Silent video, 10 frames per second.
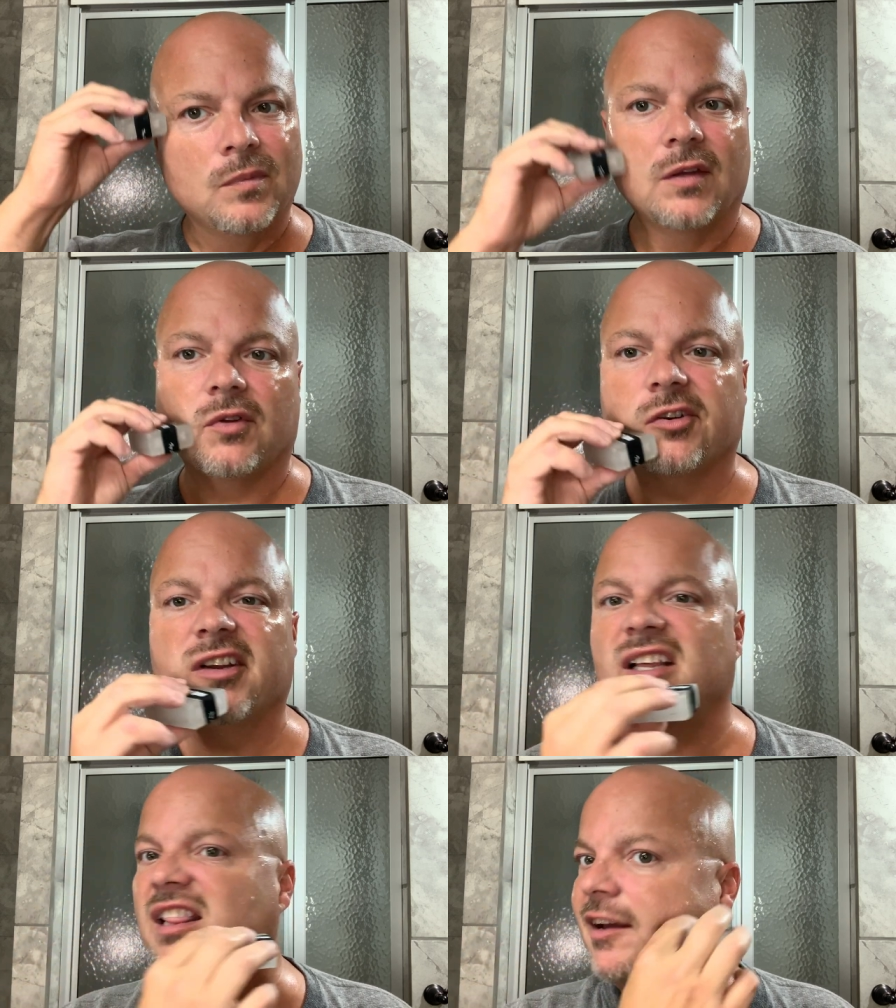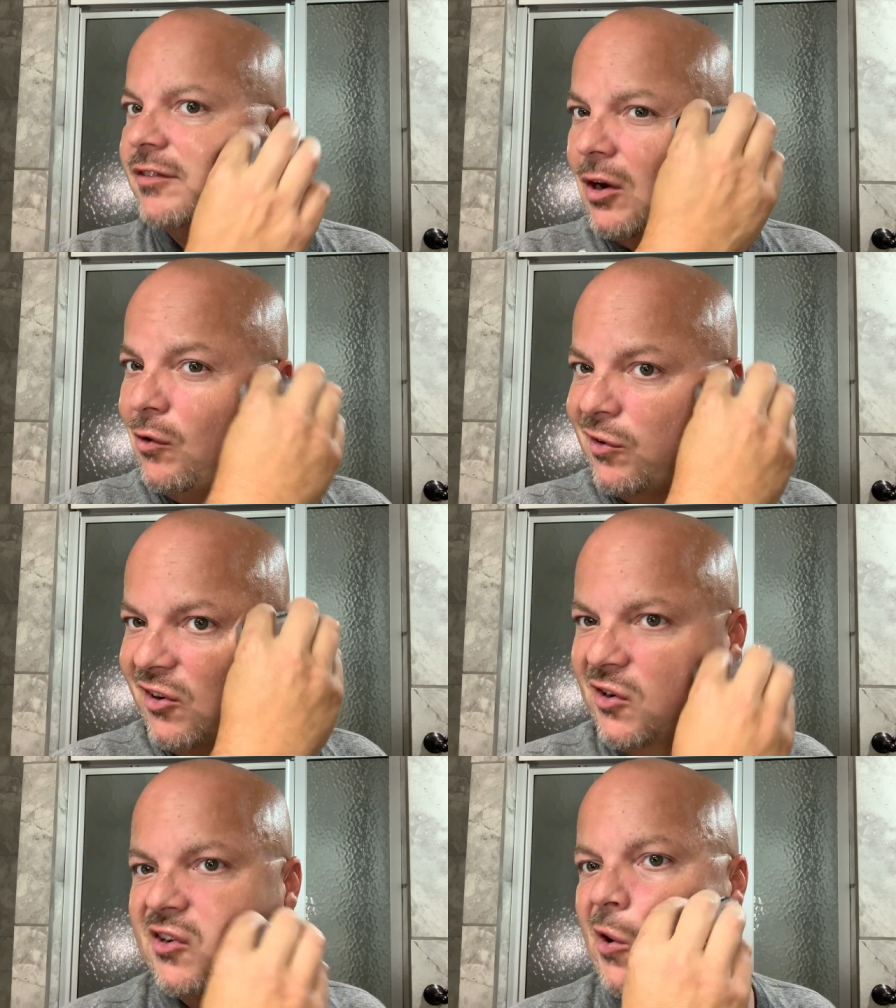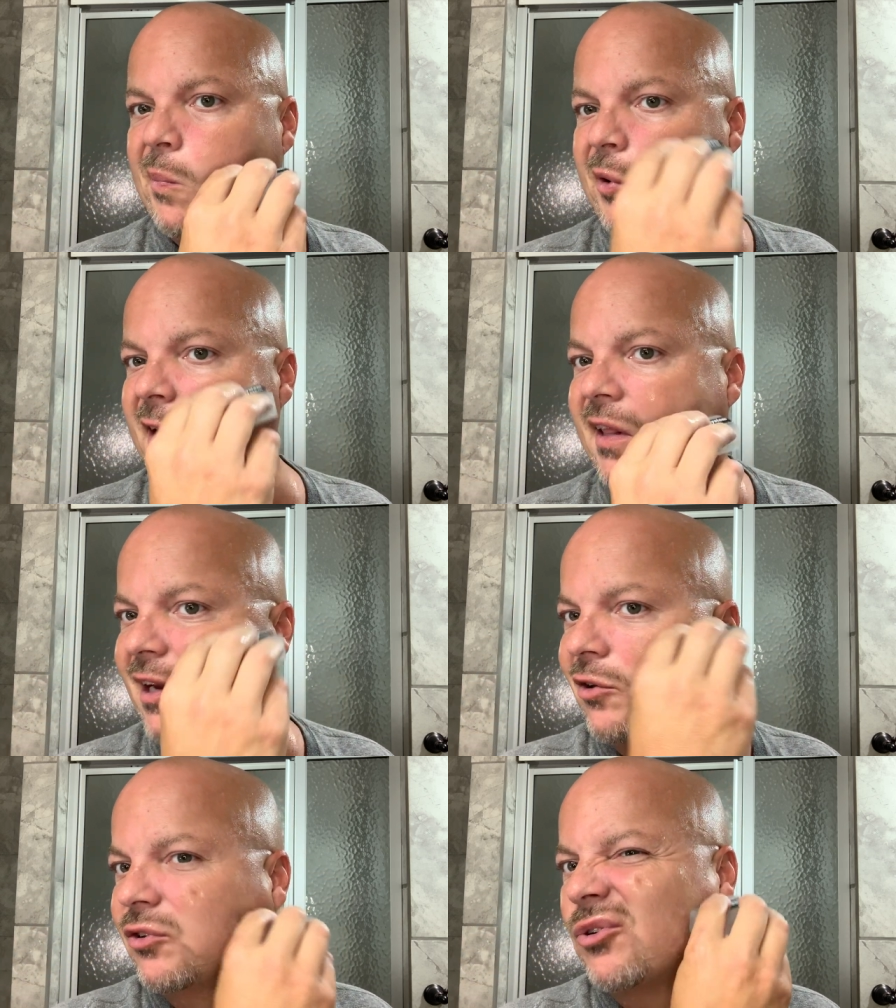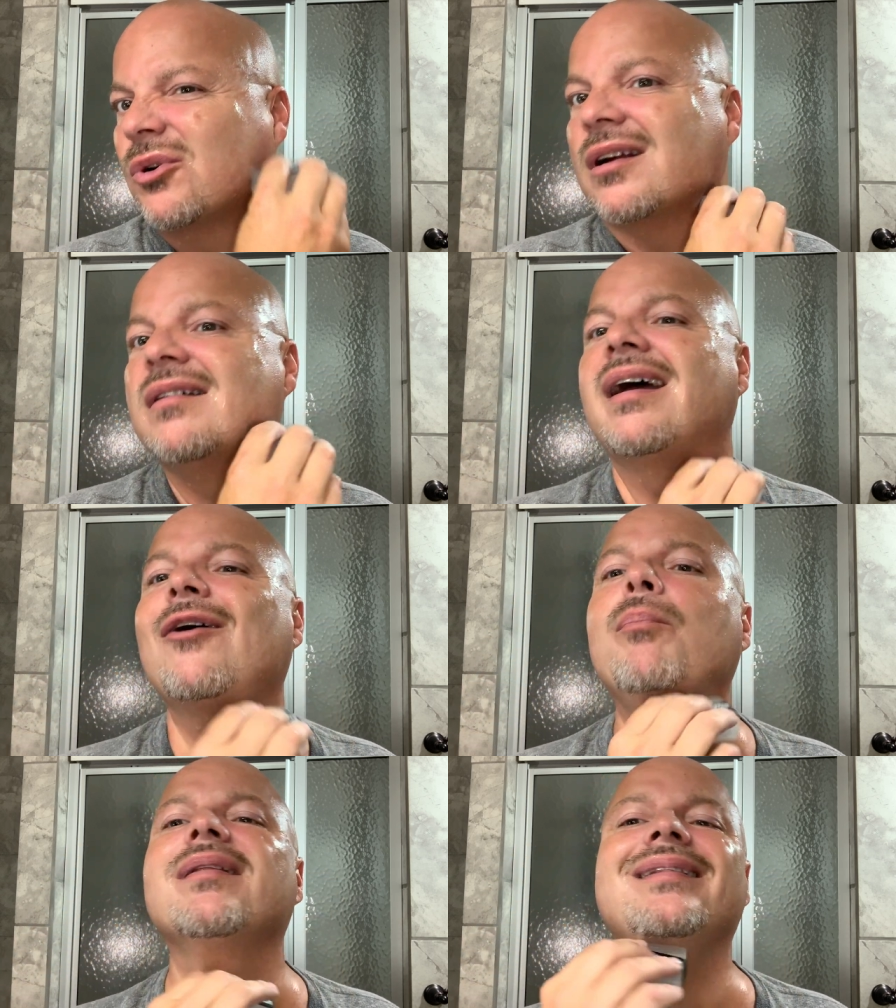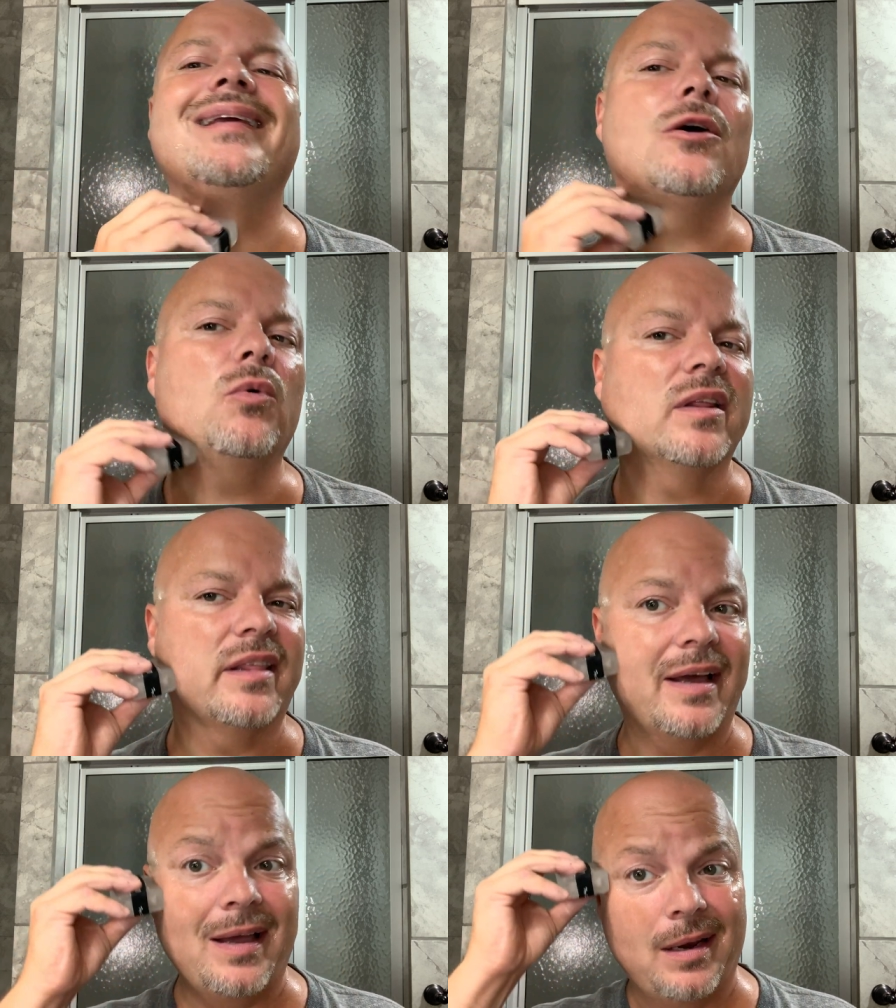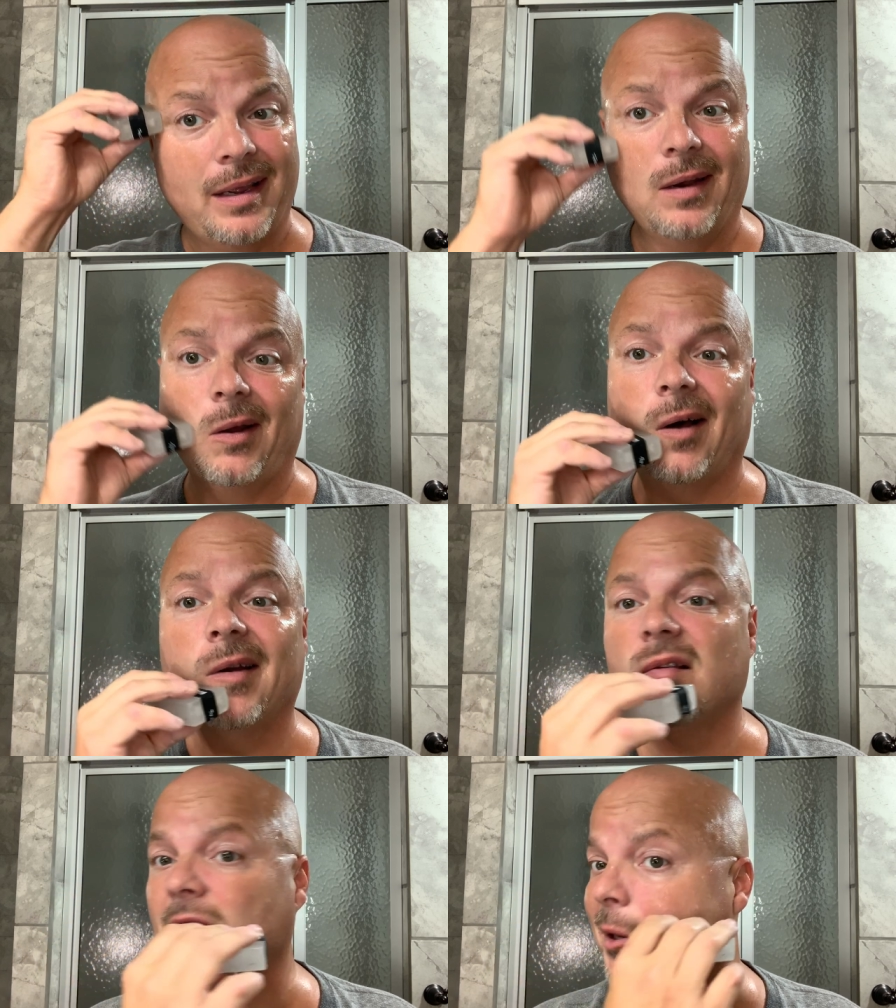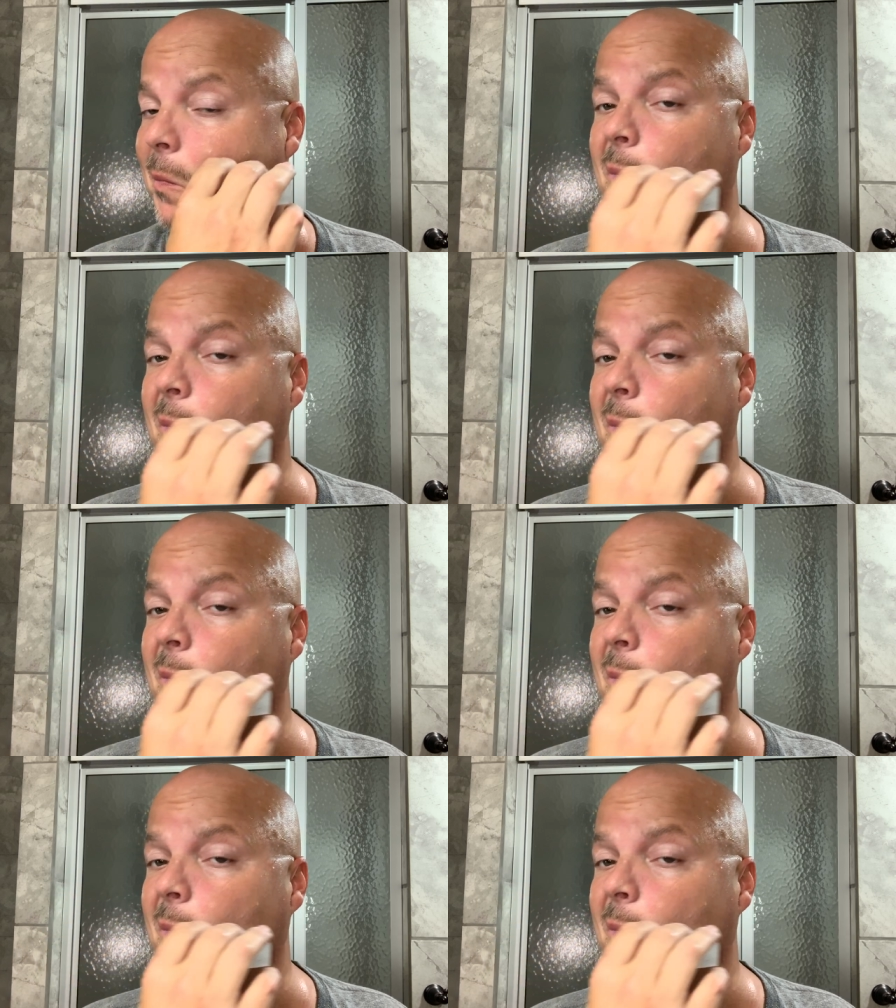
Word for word: If there's any leftover soap or anything, it'll sort of help deal with that. And honestly,